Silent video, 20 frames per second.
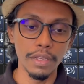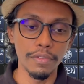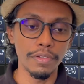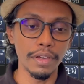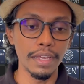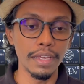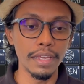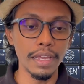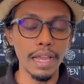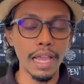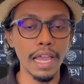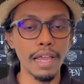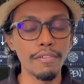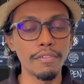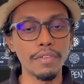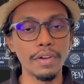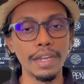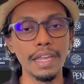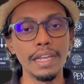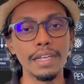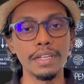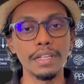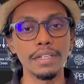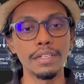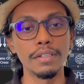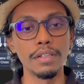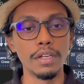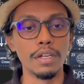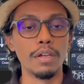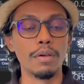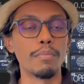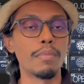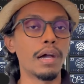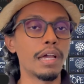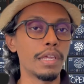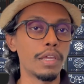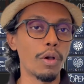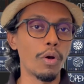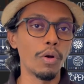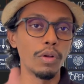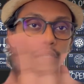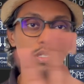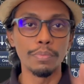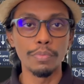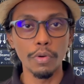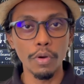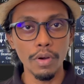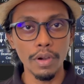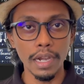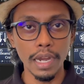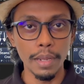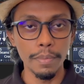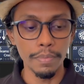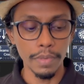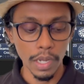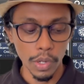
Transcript: if I have created my all the program,